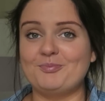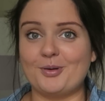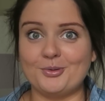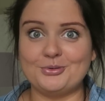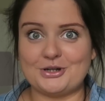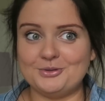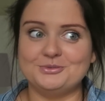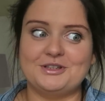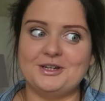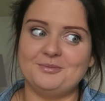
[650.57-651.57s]
Paul
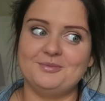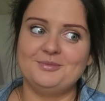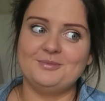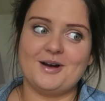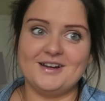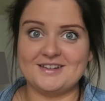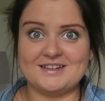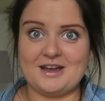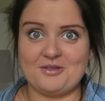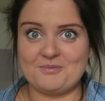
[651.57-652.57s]
told them. I
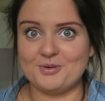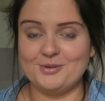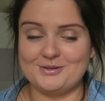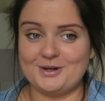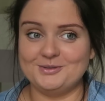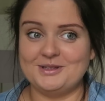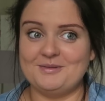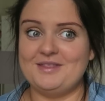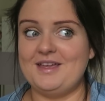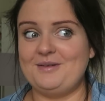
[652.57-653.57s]
didn't tell them, Paul told
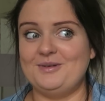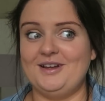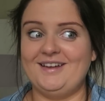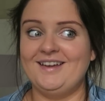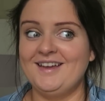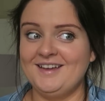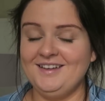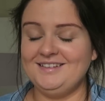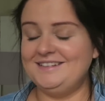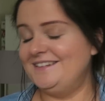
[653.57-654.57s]
them, and they were like,
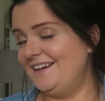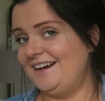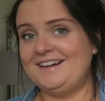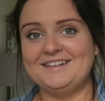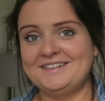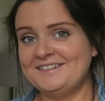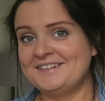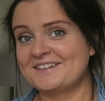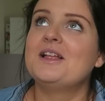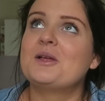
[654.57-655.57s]
nah.
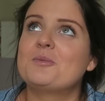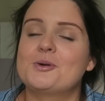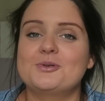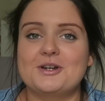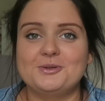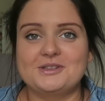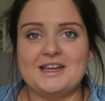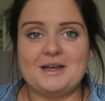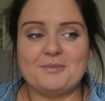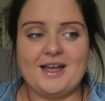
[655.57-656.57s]
Paul told
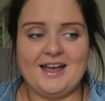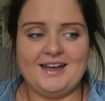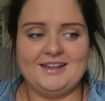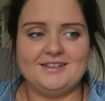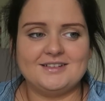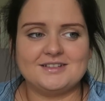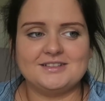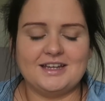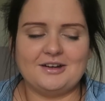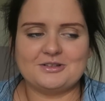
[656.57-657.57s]
them, and
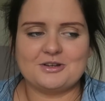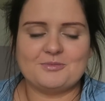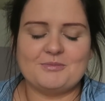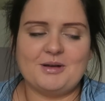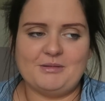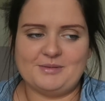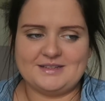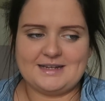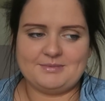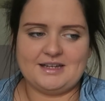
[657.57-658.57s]
yeah, I told my mum and my
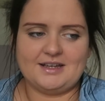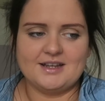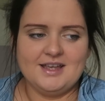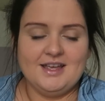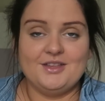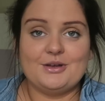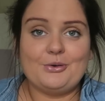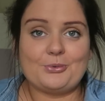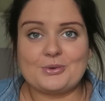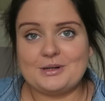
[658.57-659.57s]
stepdad. They're
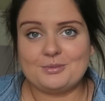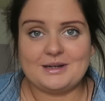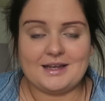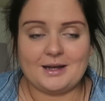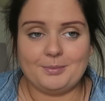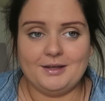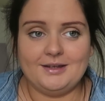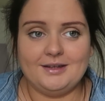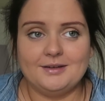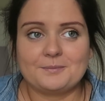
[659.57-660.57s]
all really, really
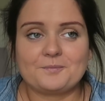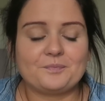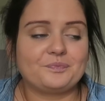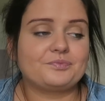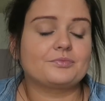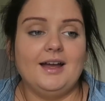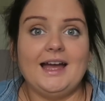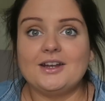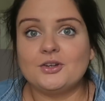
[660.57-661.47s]
happy. And